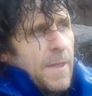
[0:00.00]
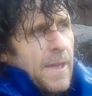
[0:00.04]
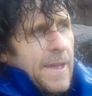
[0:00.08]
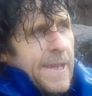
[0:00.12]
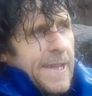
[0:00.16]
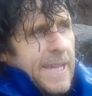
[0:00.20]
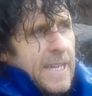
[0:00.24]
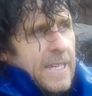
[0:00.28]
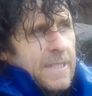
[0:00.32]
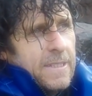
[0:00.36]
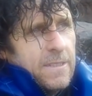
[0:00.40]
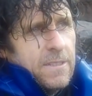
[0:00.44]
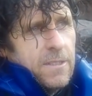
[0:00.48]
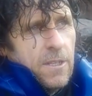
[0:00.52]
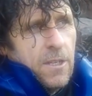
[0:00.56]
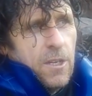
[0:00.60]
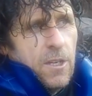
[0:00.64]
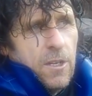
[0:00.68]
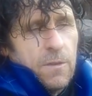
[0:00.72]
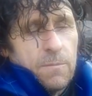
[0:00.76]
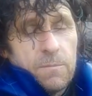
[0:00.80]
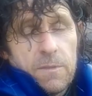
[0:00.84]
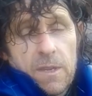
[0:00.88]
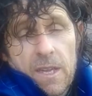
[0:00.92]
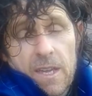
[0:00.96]
and
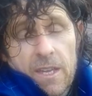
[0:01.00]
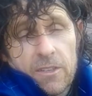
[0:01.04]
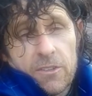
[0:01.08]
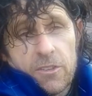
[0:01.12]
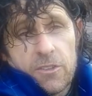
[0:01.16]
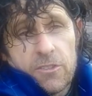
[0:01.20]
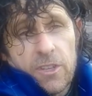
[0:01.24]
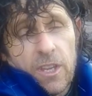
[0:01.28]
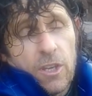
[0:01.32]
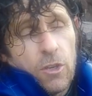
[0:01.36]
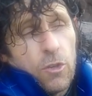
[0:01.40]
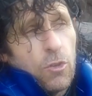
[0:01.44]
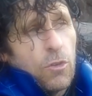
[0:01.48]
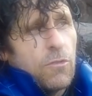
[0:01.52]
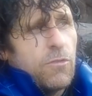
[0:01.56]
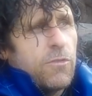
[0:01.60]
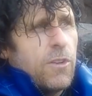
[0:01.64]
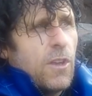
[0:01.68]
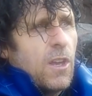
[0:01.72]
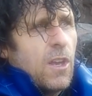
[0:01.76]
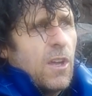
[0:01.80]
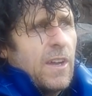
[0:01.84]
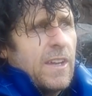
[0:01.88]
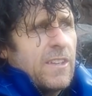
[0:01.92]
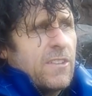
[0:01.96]
yeah, as I say, good
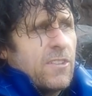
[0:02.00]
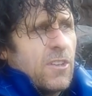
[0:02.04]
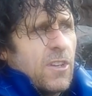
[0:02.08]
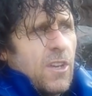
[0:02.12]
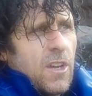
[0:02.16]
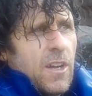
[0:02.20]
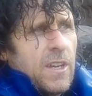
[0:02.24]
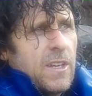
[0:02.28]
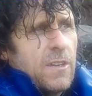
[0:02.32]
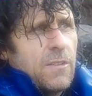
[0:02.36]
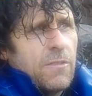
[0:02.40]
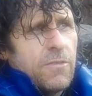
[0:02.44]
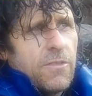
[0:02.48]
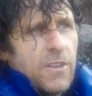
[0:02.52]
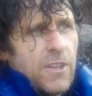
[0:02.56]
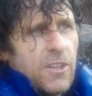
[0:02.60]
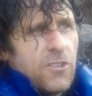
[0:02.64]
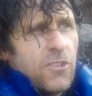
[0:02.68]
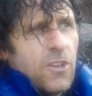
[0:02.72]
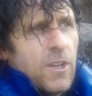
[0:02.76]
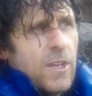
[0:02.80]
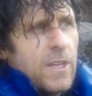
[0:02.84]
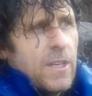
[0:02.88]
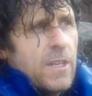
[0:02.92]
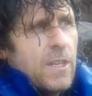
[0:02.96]
for lighter kind of
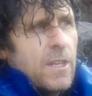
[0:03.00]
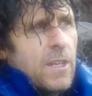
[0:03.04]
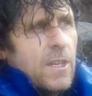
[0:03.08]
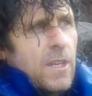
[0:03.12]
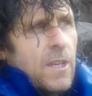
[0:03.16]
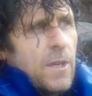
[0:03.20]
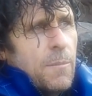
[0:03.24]
fishing.